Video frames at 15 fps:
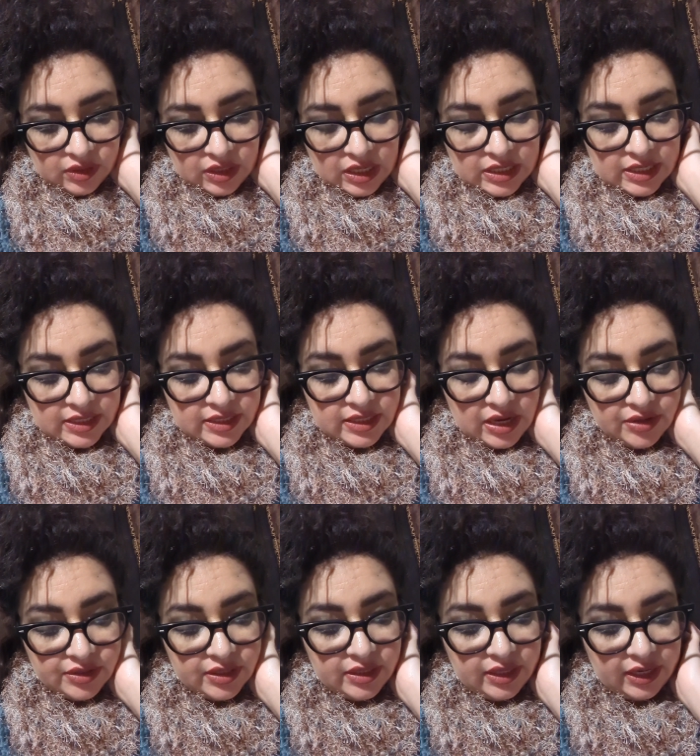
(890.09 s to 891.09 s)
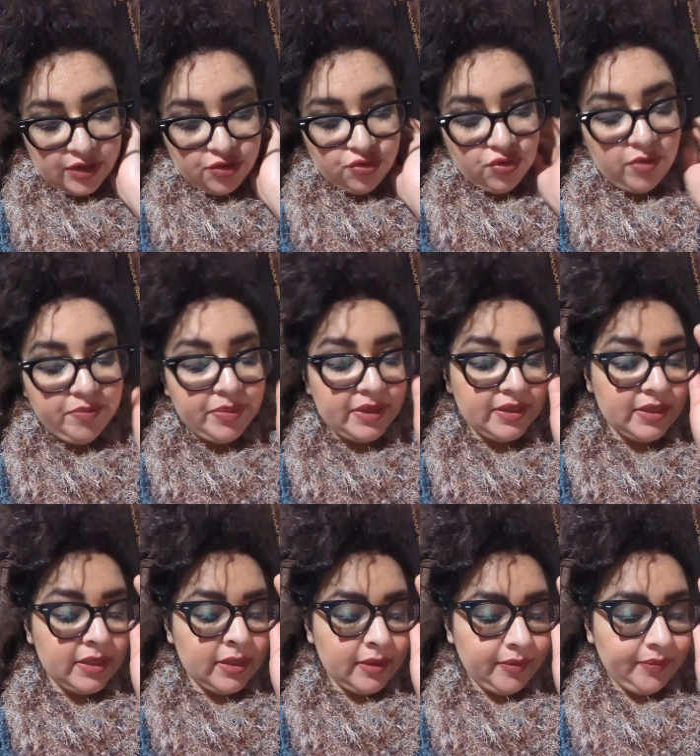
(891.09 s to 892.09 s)
And it sounded like
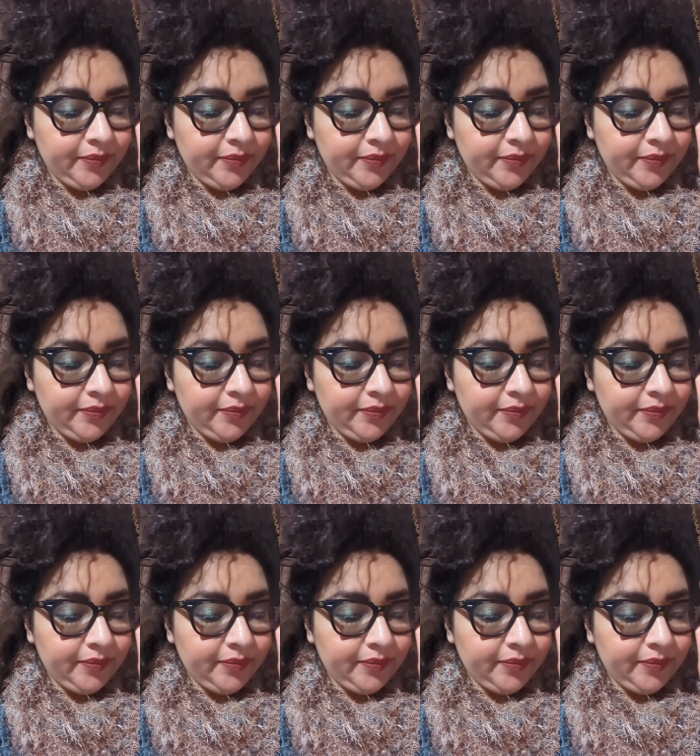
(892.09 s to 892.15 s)
trumpets.